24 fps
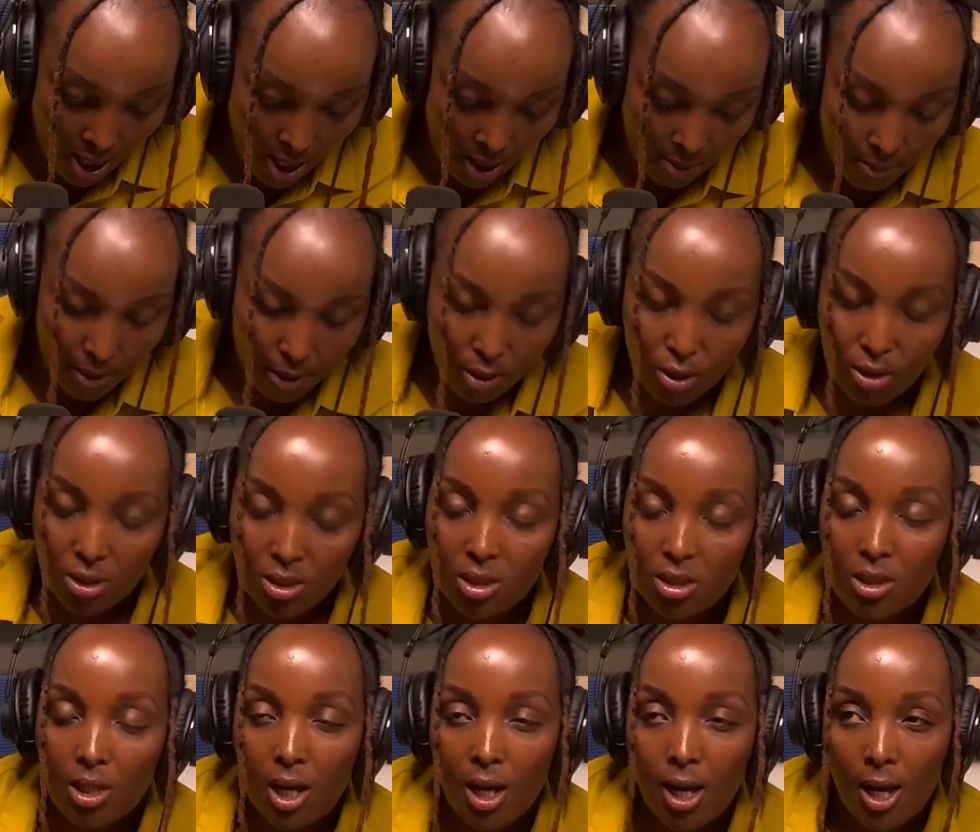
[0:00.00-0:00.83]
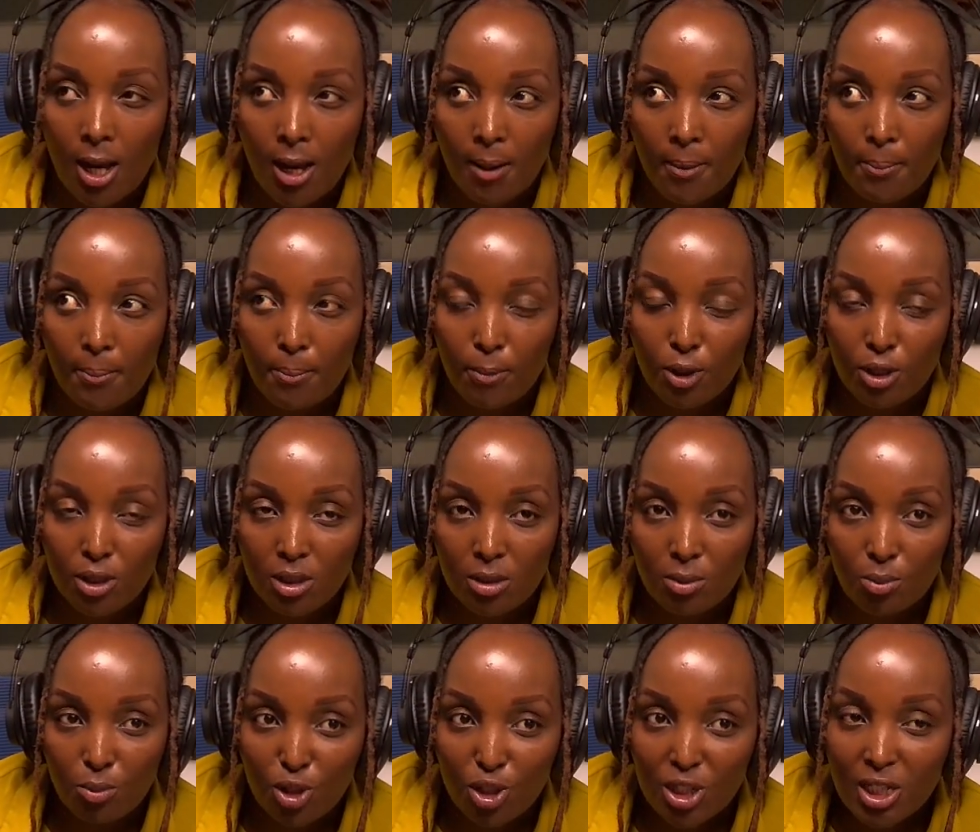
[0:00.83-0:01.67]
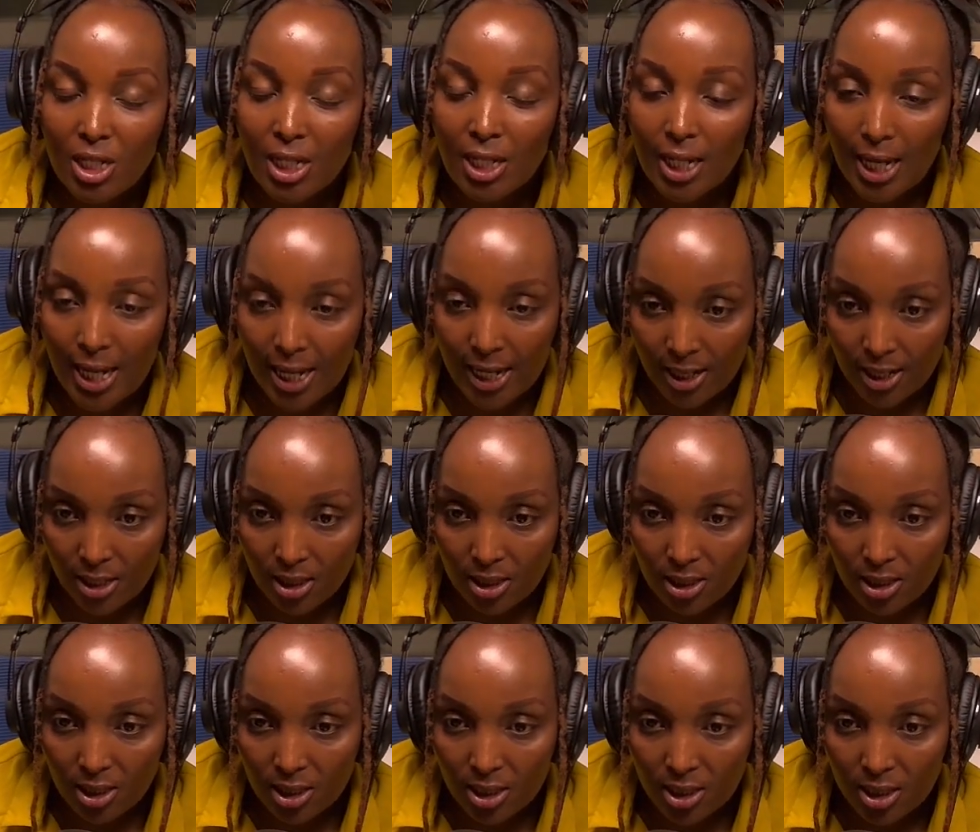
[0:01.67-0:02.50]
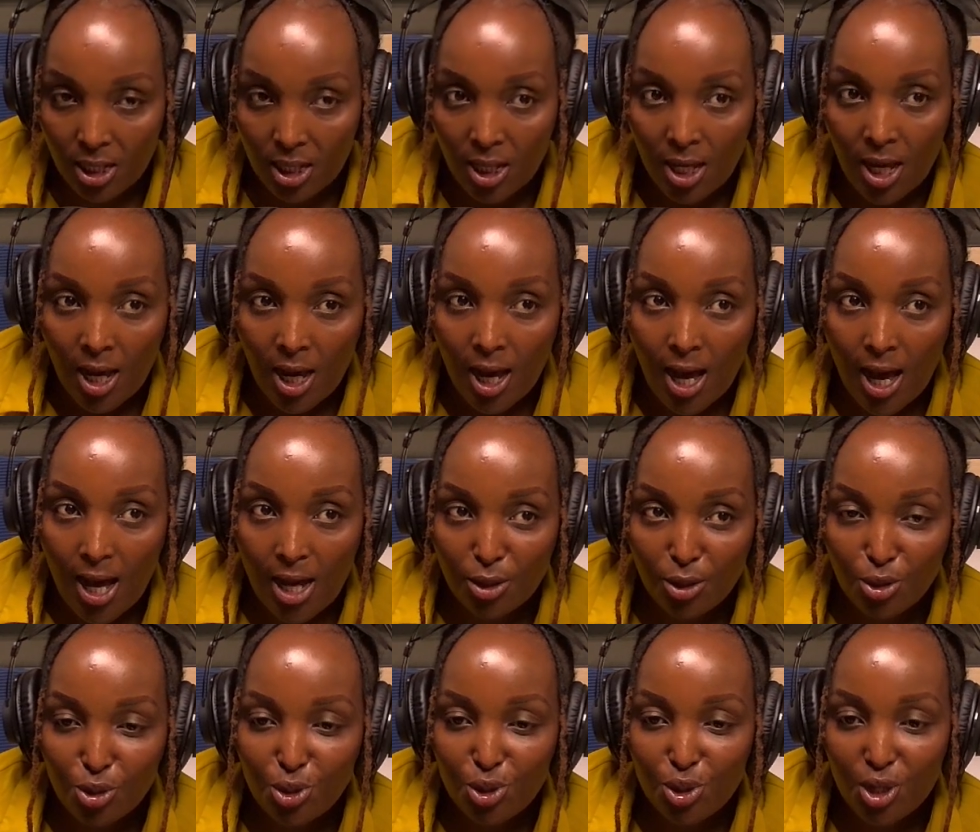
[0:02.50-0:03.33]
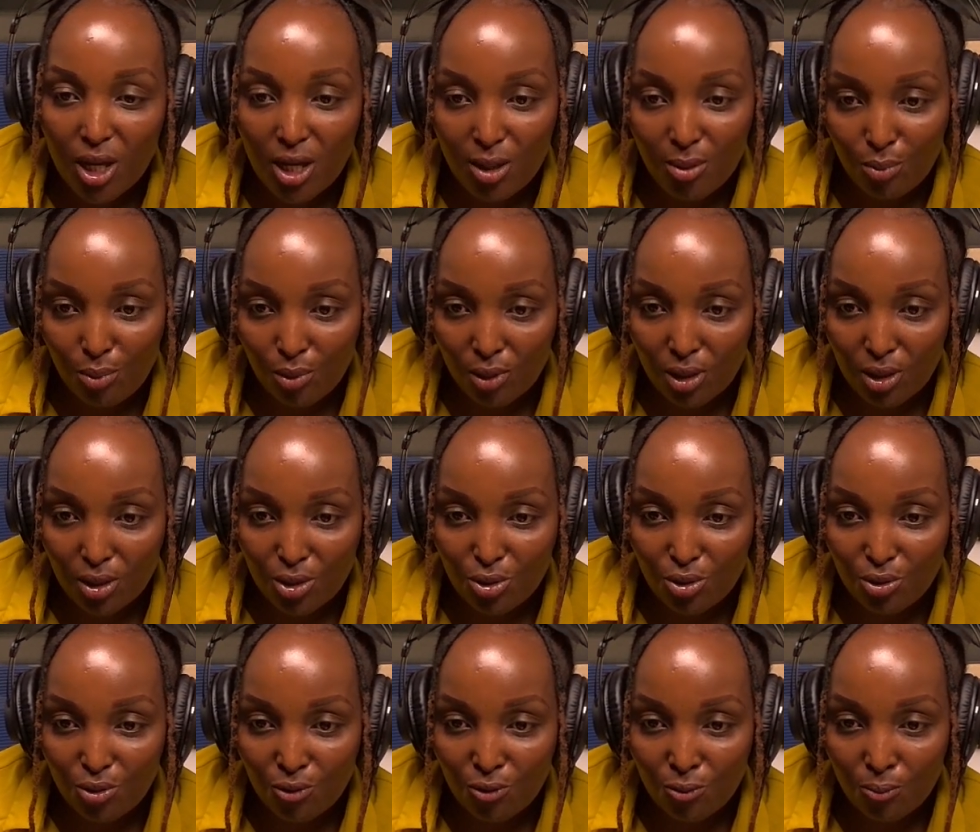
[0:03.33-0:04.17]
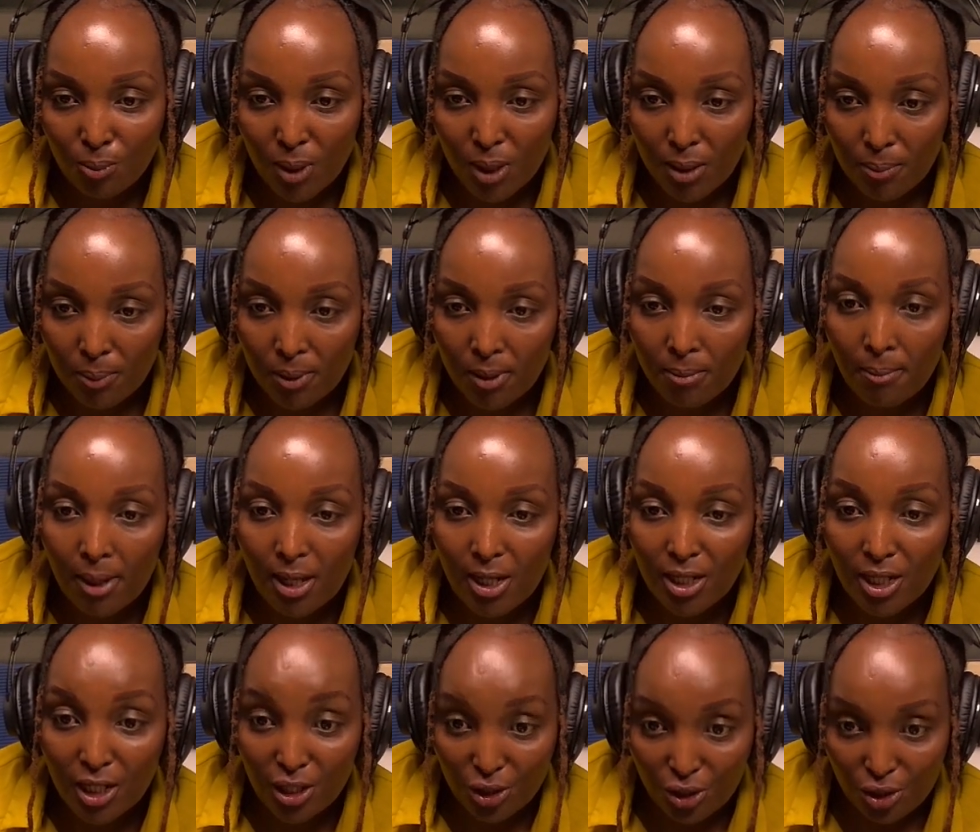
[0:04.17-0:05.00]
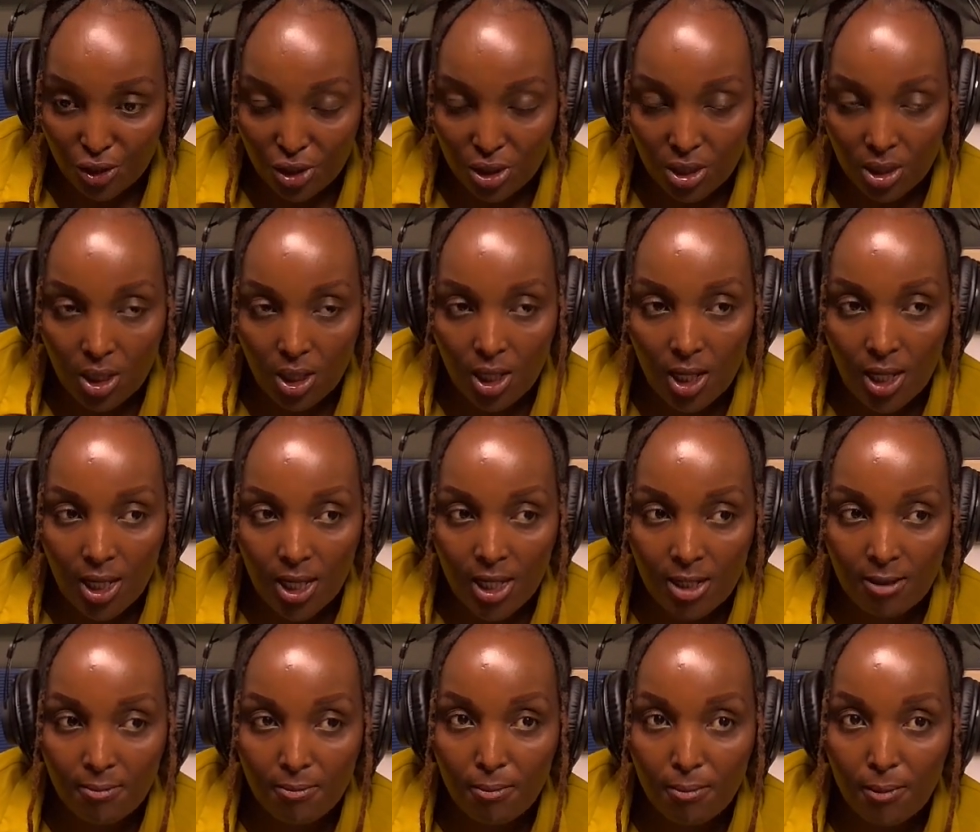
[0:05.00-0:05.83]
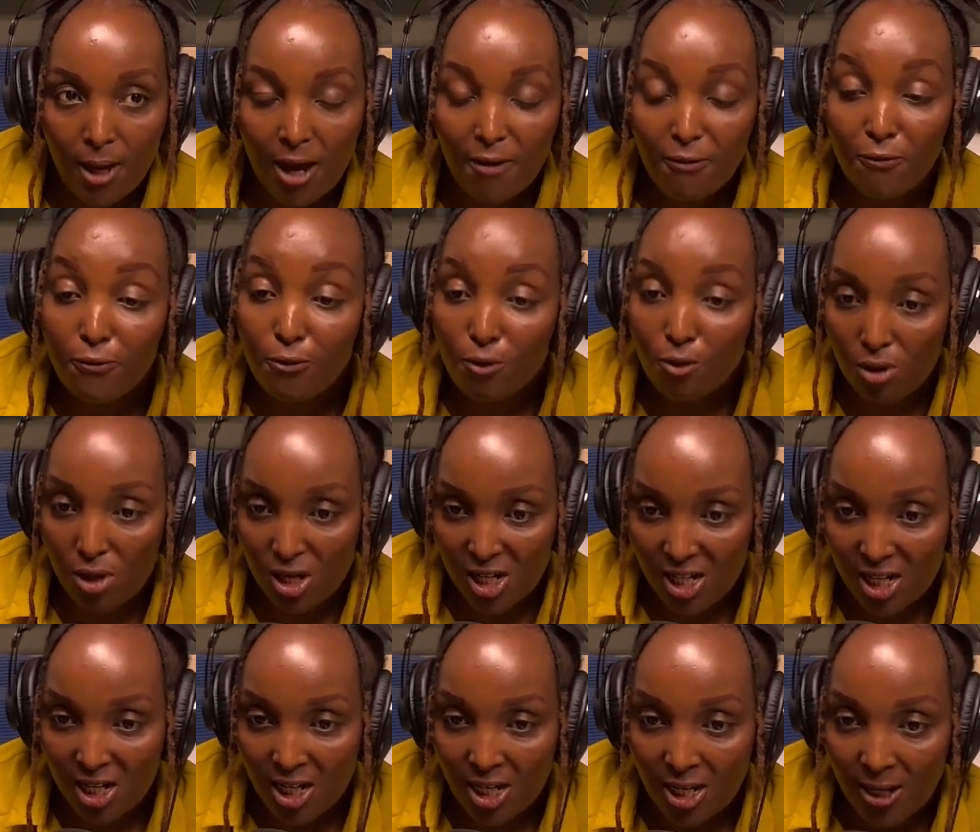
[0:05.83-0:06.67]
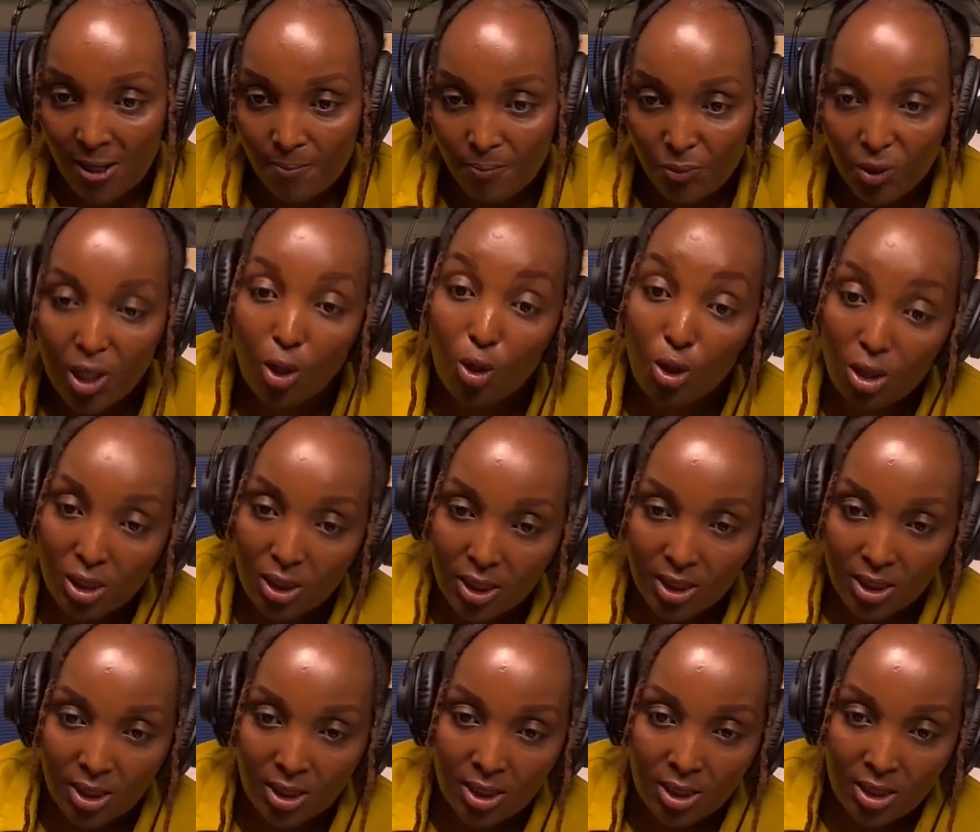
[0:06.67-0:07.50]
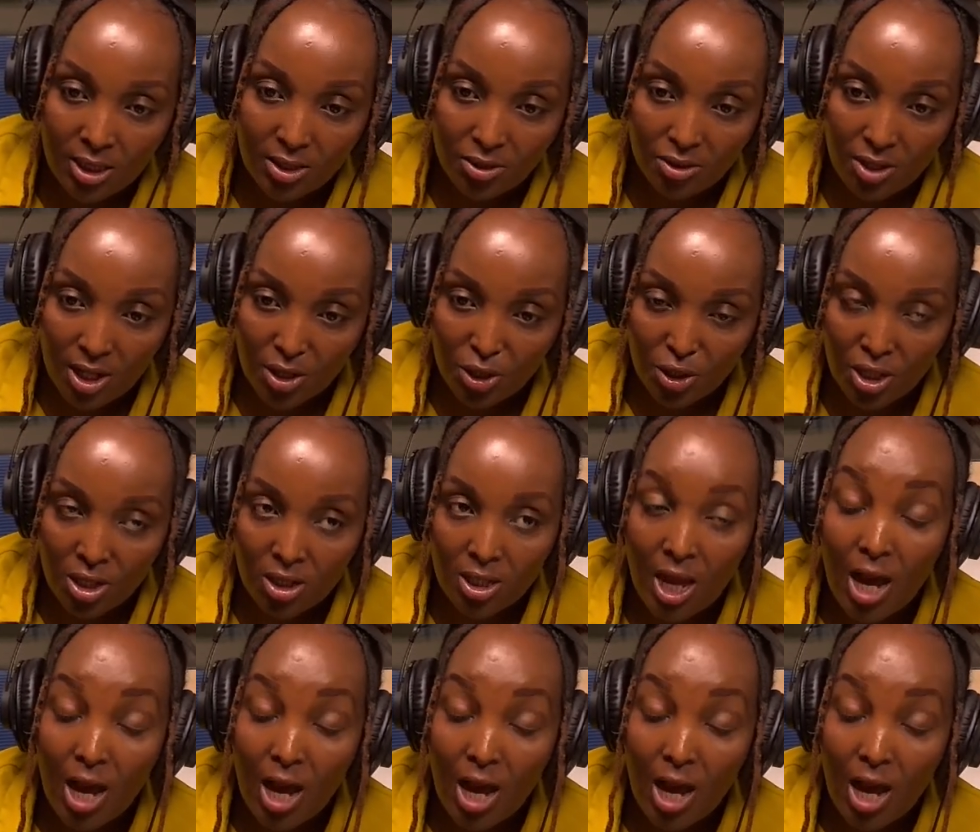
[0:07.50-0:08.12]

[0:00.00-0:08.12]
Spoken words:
because most clients are not able to maybe manage and afford the concrete structures.